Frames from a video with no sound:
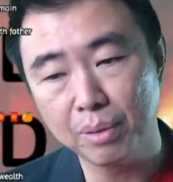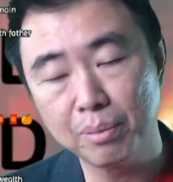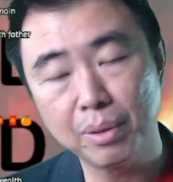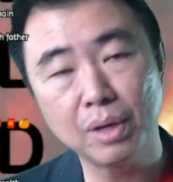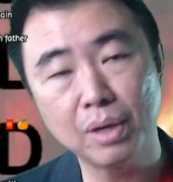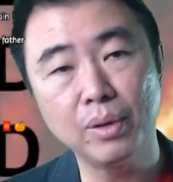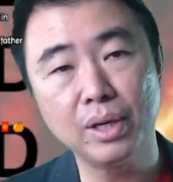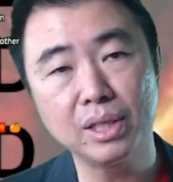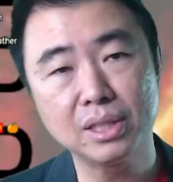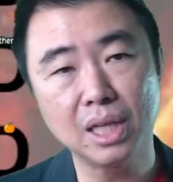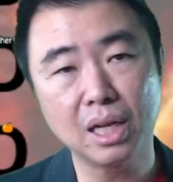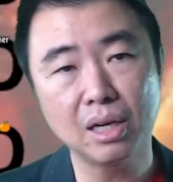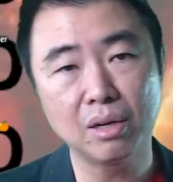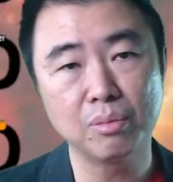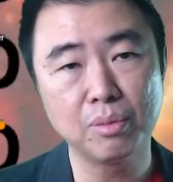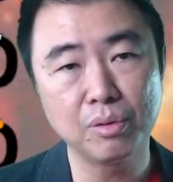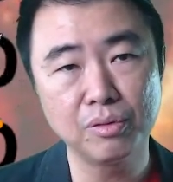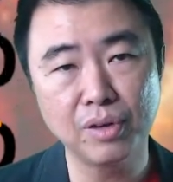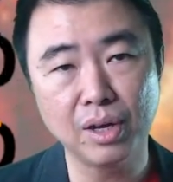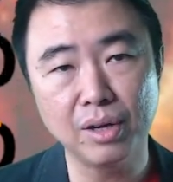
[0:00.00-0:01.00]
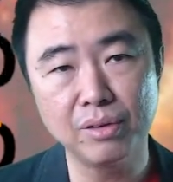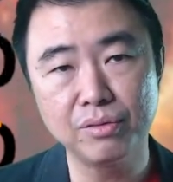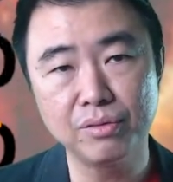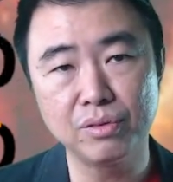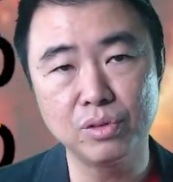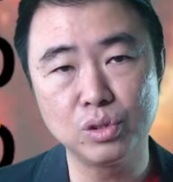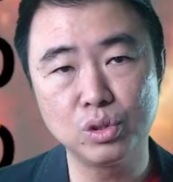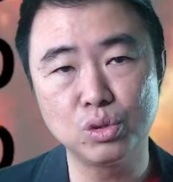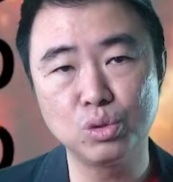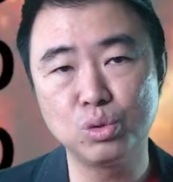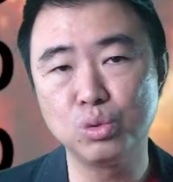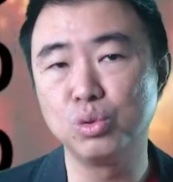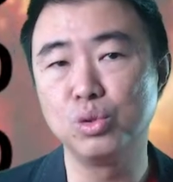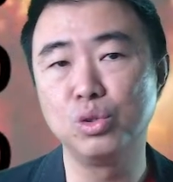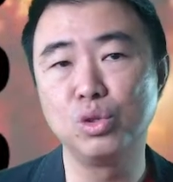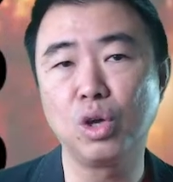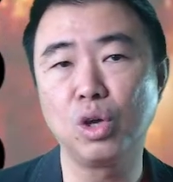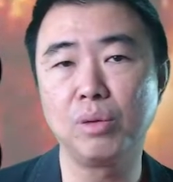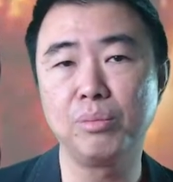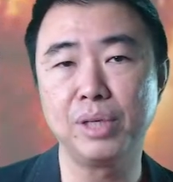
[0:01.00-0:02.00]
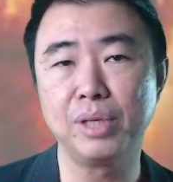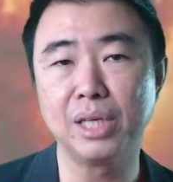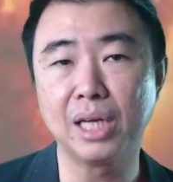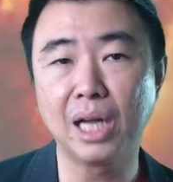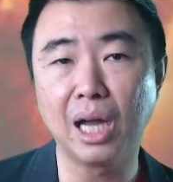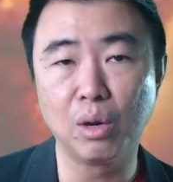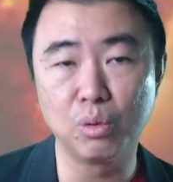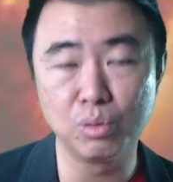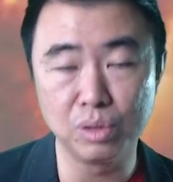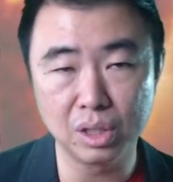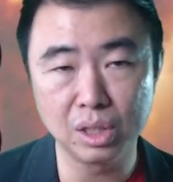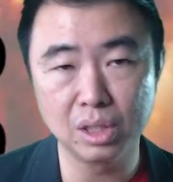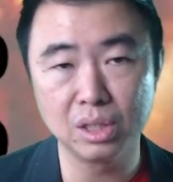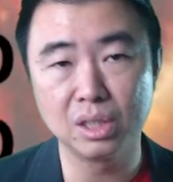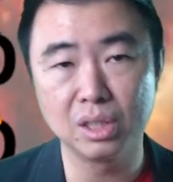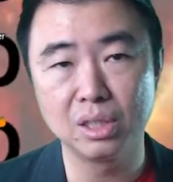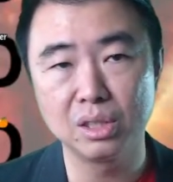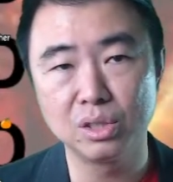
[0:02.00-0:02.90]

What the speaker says: By the way, star number 5 should not be counter.